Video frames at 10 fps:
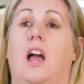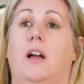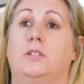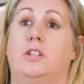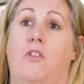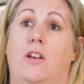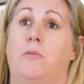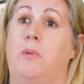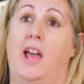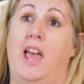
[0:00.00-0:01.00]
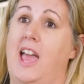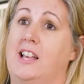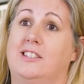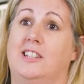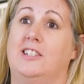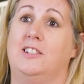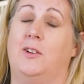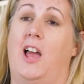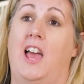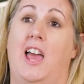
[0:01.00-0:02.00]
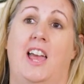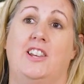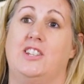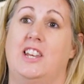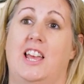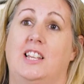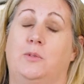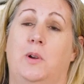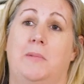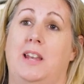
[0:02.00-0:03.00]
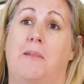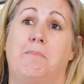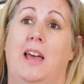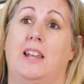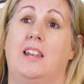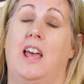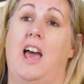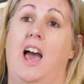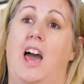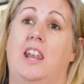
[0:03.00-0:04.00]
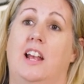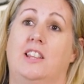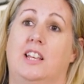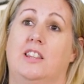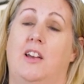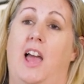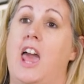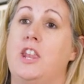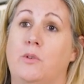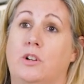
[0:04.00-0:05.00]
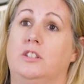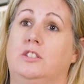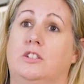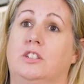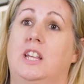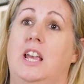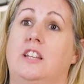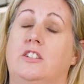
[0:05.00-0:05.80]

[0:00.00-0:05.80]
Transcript: I'm surrounded by excellent uh, engineers, women and men, and I think that anyone can succeed.